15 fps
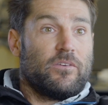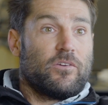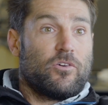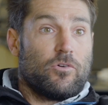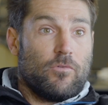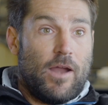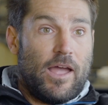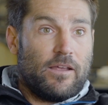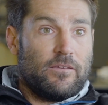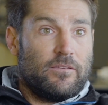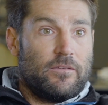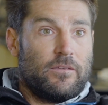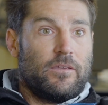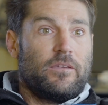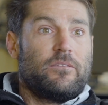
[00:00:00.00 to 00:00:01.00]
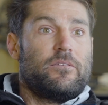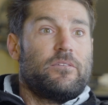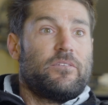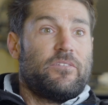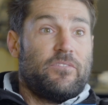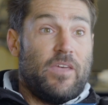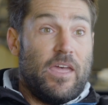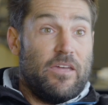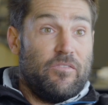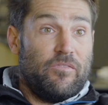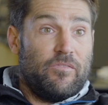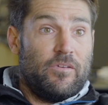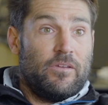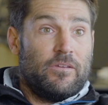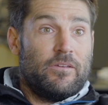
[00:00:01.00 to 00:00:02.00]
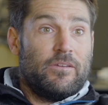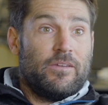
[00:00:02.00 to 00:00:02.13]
isn't correct, isn't safe,